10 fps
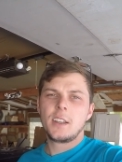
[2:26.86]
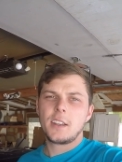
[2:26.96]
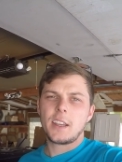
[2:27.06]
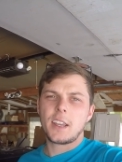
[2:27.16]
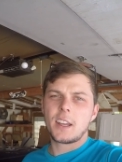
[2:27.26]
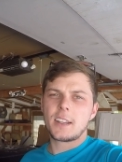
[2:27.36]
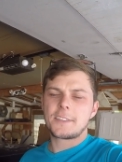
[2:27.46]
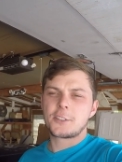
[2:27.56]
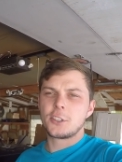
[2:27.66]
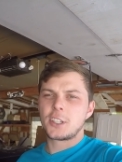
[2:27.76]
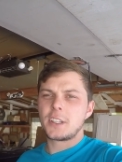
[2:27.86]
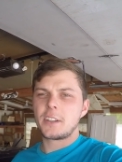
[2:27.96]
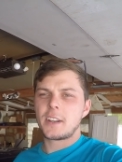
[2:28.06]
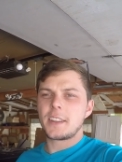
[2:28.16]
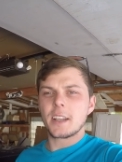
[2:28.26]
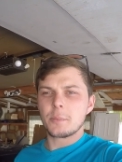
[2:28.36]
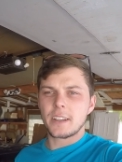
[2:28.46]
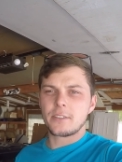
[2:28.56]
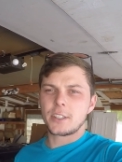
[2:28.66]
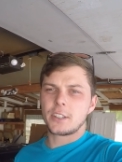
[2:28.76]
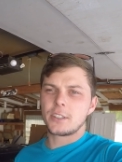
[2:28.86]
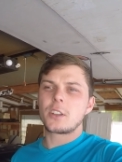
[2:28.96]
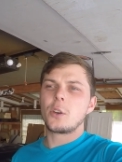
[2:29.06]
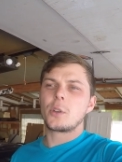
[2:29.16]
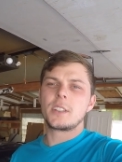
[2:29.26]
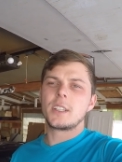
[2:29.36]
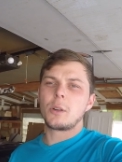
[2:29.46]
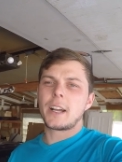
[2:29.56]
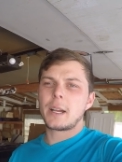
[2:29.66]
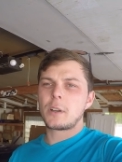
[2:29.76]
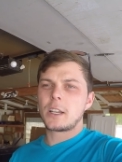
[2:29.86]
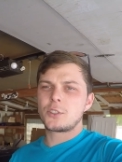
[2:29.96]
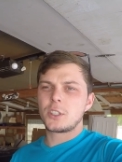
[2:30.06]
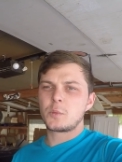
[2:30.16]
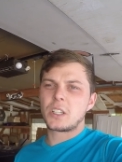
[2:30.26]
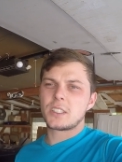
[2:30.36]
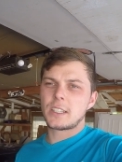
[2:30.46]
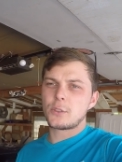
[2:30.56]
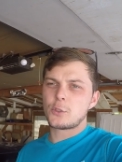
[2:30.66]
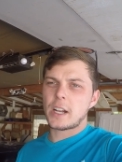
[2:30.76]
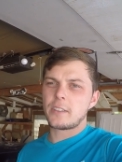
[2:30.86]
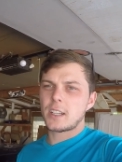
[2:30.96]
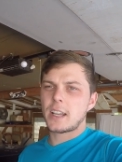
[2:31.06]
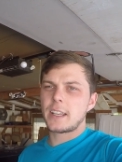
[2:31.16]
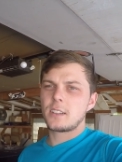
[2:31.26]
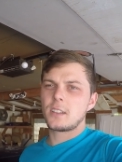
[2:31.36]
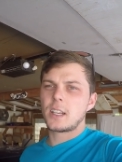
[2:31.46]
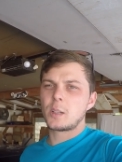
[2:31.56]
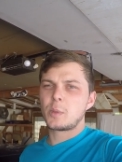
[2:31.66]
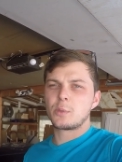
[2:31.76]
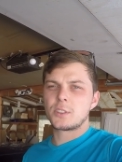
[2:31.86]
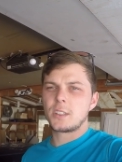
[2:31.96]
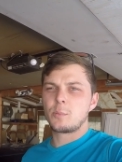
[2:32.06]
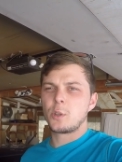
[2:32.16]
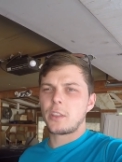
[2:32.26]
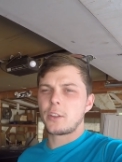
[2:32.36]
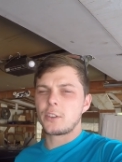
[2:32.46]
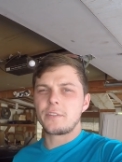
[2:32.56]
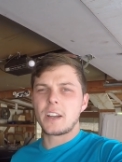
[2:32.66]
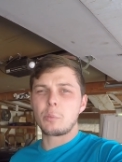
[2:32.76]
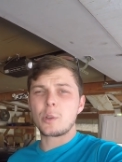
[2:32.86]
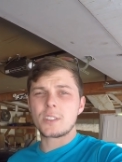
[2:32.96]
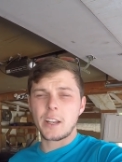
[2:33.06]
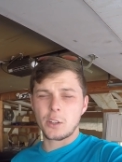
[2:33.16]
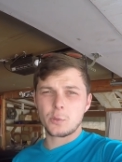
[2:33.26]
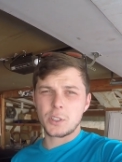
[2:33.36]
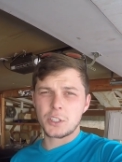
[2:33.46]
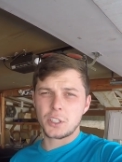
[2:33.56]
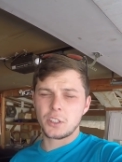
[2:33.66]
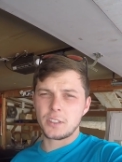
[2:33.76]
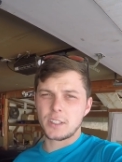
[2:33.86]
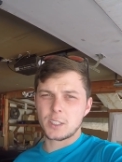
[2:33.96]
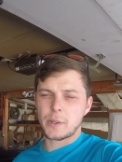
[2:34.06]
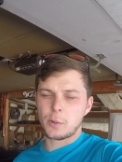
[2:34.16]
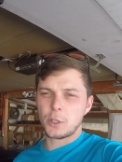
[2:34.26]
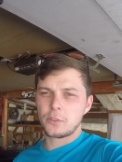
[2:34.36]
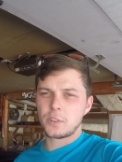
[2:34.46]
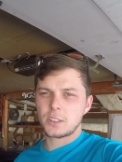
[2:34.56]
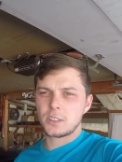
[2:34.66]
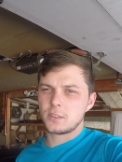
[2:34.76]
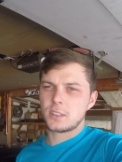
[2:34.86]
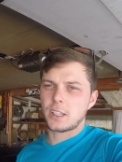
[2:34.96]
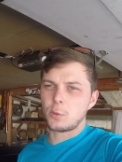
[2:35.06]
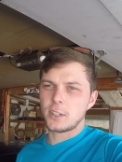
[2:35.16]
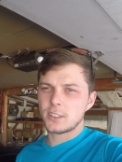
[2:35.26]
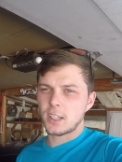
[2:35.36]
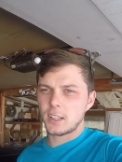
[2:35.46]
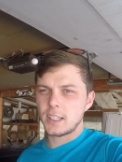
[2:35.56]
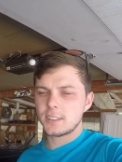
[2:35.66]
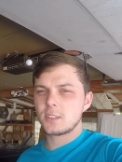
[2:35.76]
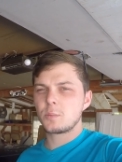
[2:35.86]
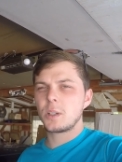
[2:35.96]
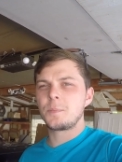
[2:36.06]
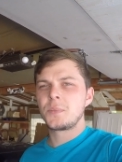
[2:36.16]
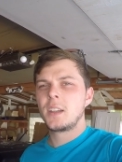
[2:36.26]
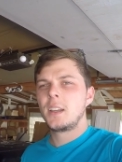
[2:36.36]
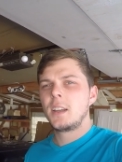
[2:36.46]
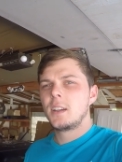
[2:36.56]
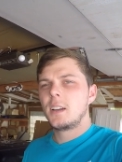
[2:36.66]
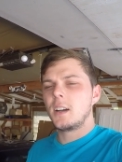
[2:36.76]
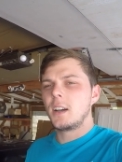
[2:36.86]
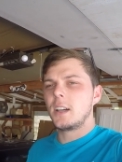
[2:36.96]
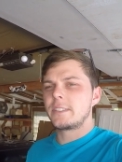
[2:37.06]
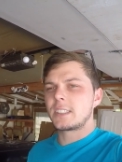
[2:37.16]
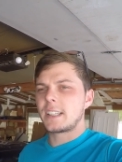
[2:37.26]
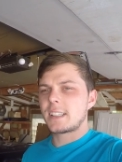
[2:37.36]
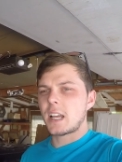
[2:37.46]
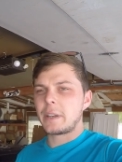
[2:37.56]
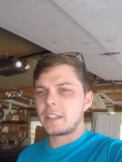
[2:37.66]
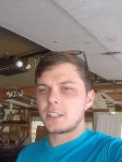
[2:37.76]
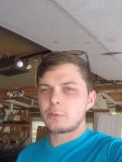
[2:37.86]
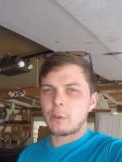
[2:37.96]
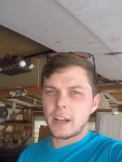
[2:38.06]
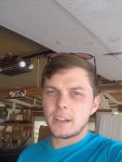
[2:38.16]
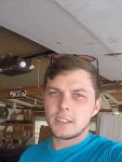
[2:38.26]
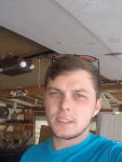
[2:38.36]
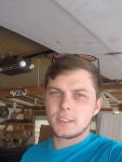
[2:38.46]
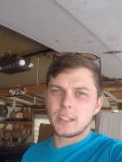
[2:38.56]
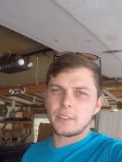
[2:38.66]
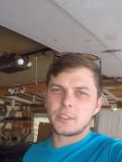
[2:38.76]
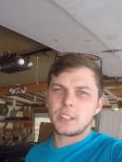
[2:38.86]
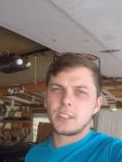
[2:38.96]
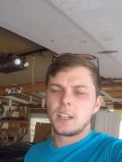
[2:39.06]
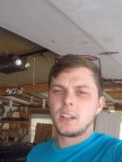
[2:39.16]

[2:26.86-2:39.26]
and after looking in there, I think I'm definitely going to go with the double eyebrows, just because I do drive at night. A lot of people said to put 35% on the windshield, and that's about perfect. It's like wearing sunglasses, but if it's nighttime and it does rain, it's definitely